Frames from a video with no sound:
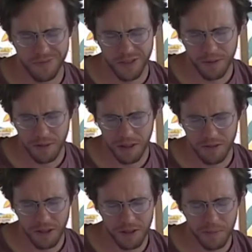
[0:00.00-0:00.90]
something
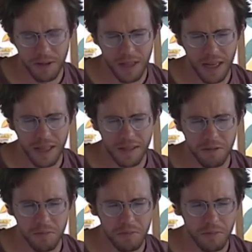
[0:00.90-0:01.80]
fairly benign.
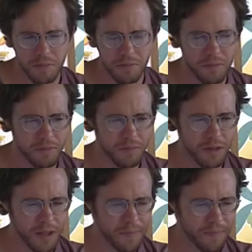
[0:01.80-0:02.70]
I